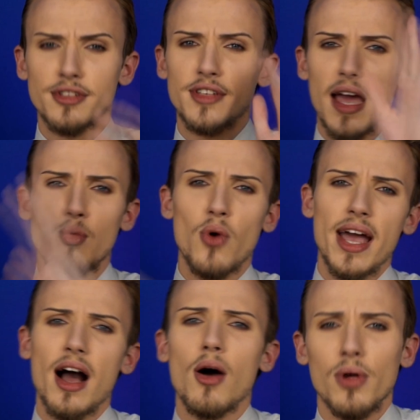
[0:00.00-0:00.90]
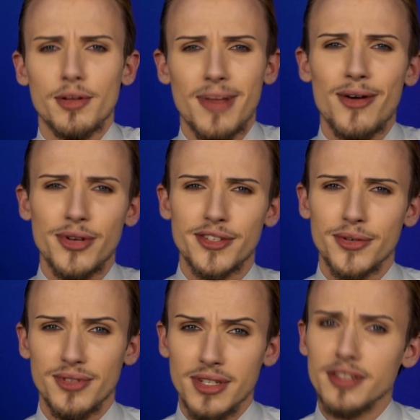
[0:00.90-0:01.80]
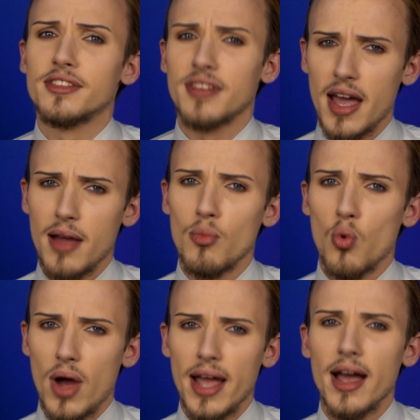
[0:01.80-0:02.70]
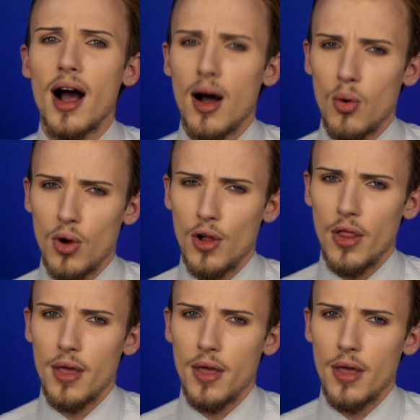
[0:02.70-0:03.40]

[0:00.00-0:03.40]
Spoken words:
same way I will, Mary Sue, the same way I will.